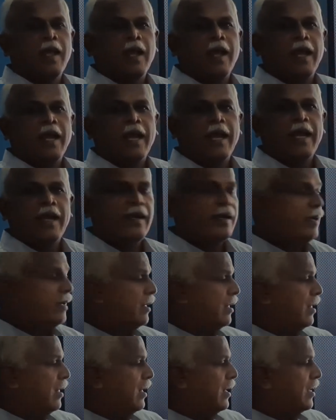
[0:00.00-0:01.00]
and
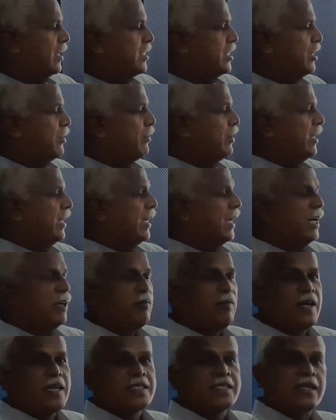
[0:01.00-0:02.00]
received in
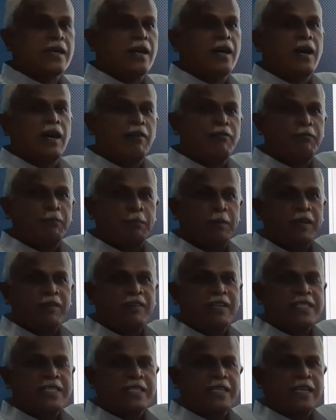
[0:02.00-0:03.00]
advance of
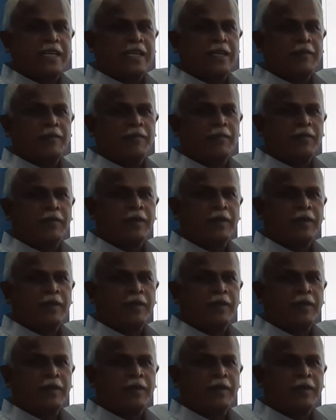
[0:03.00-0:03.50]
previous year